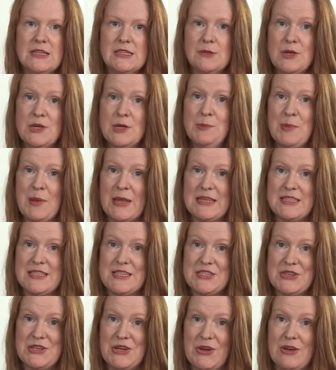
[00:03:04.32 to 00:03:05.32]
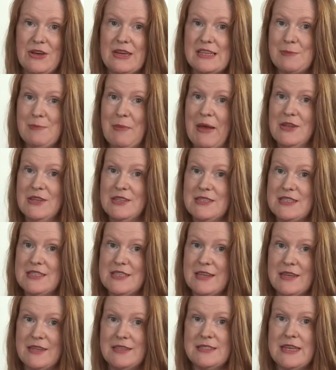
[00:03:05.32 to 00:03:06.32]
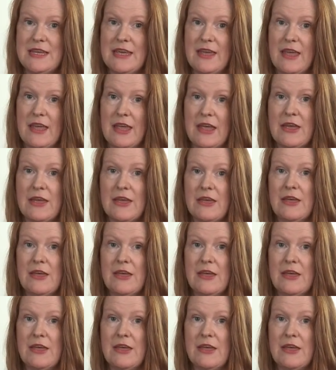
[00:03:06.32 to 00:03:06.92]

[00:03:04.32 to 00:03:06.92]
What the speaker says: So a good place to start is about understanding